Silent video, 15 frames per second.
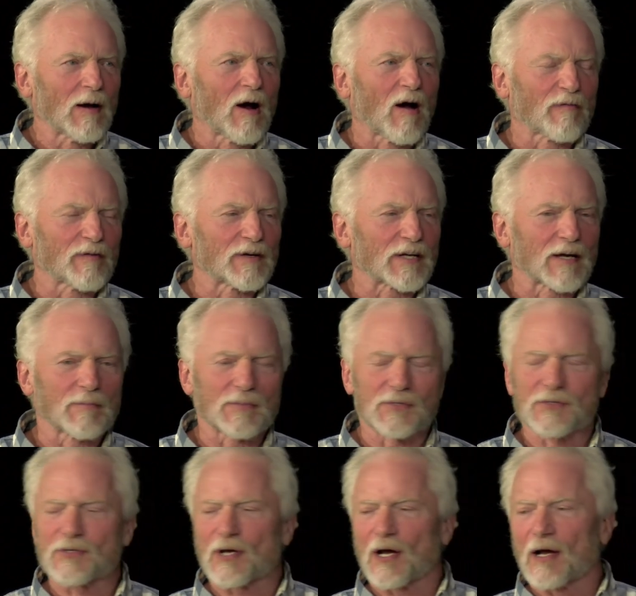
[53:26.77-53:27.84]

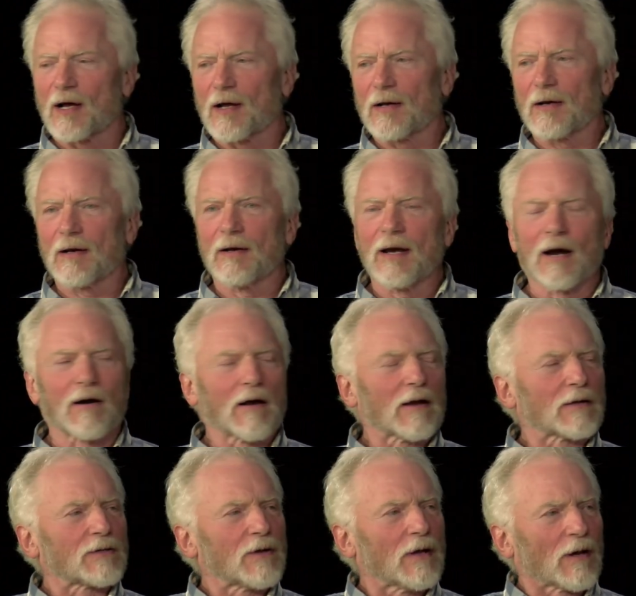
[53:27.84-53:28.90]
Oftentimes, uh,
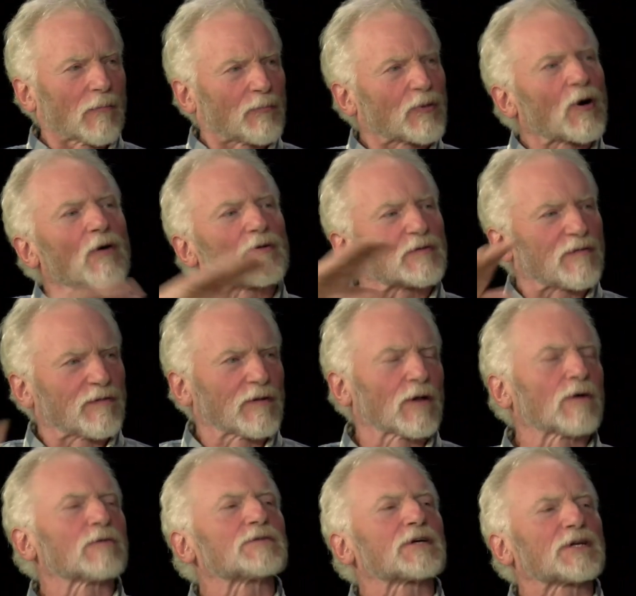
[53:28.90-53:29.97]
you know, prose
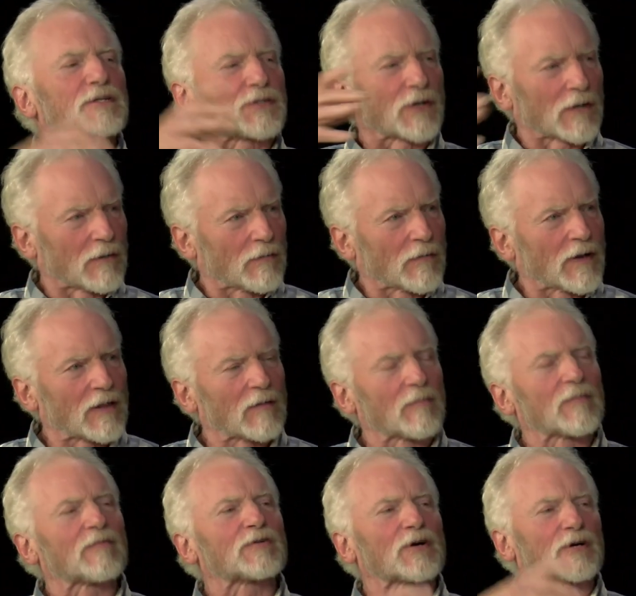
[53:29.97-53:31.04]
flows at a certain
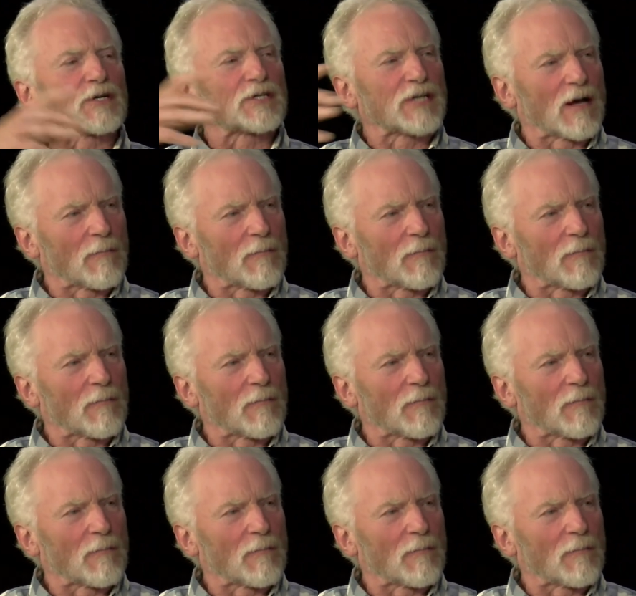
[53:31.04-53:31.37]
rhythm, certain mm-hmm.